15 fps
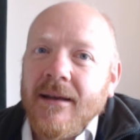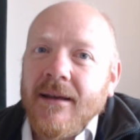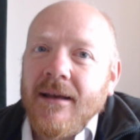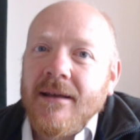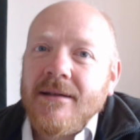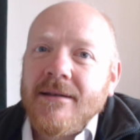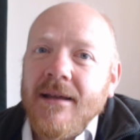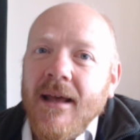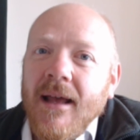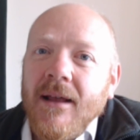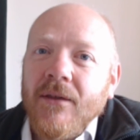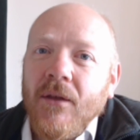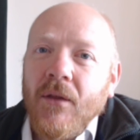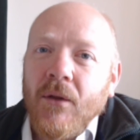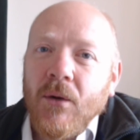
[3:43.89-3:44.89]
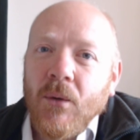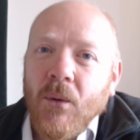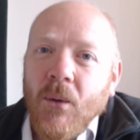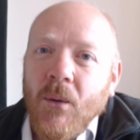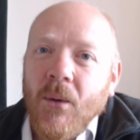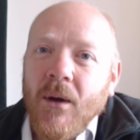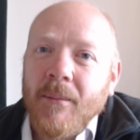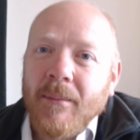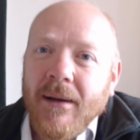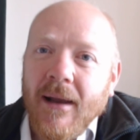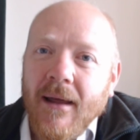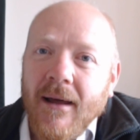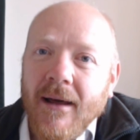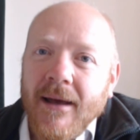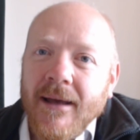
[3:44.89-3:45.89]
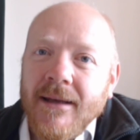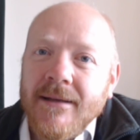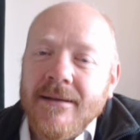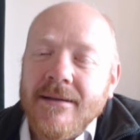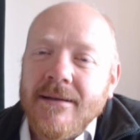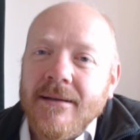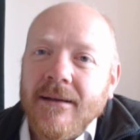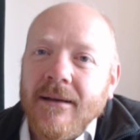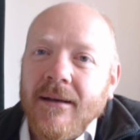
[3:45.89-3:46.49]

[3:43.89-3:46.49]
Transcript: is saying that the law applies